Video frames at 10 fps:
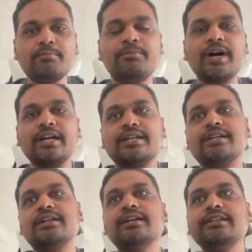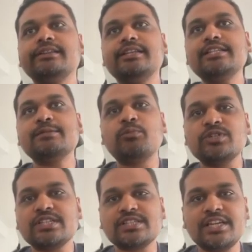But this
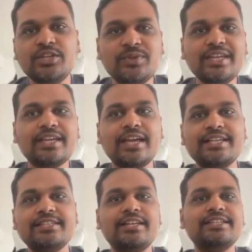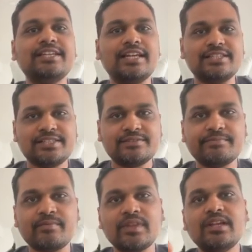poses a unique engineering challenge.
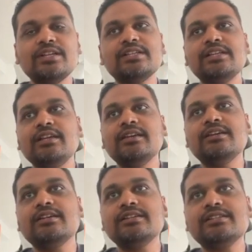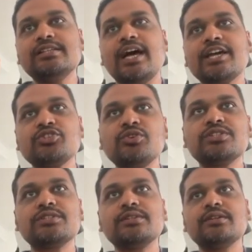See,
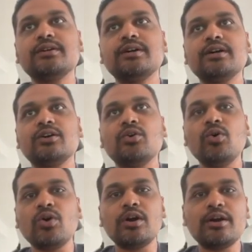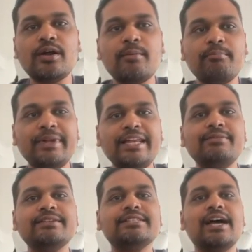Hashnode's core
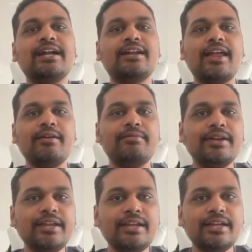belief is that every